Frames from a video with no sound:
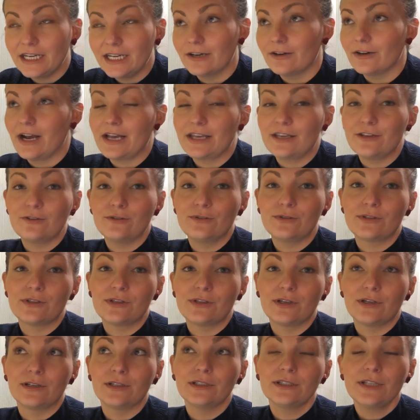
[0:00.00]
or I used
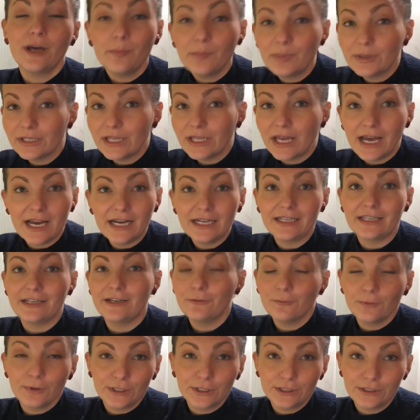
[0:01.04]
the number line and
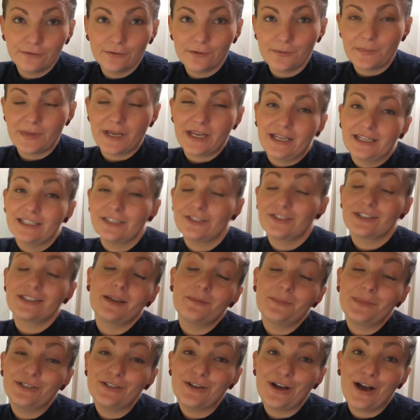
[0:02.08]
it worked for me. And just
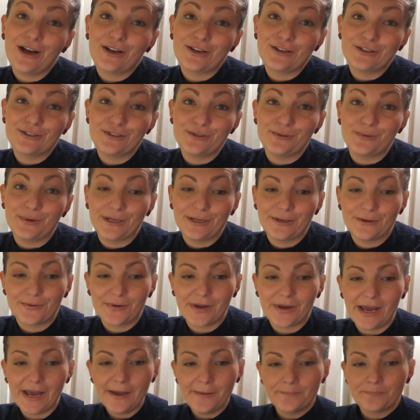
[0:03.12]
let me know how you're doing,
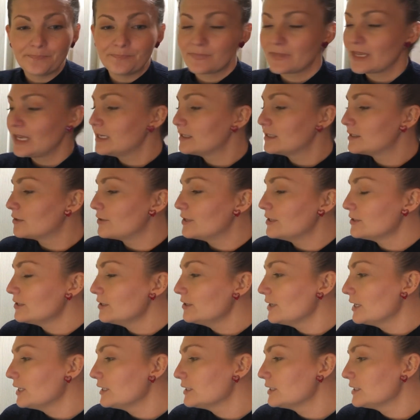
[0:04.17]
okay? So here's
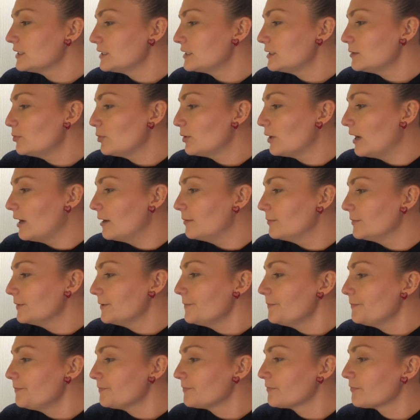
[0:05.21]
our next
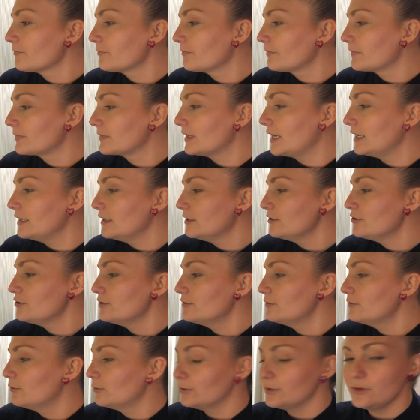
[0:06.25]
problem.
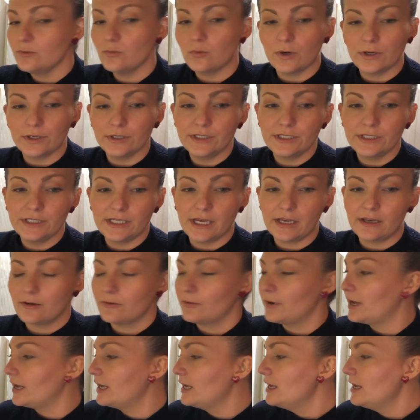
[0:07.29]
941, take
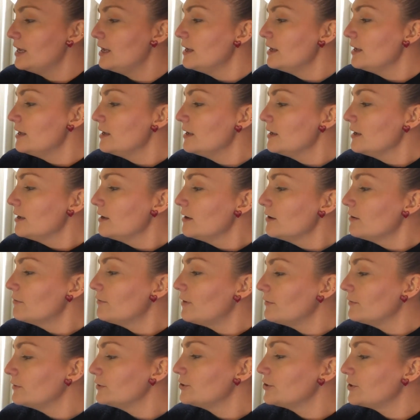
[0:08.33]
away
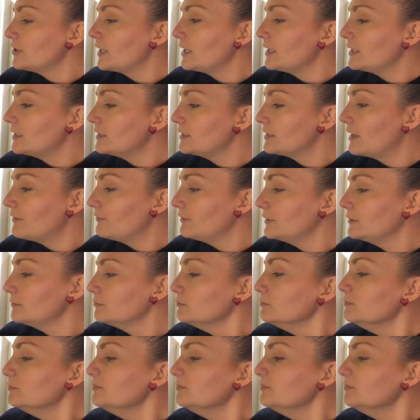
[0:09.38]
587.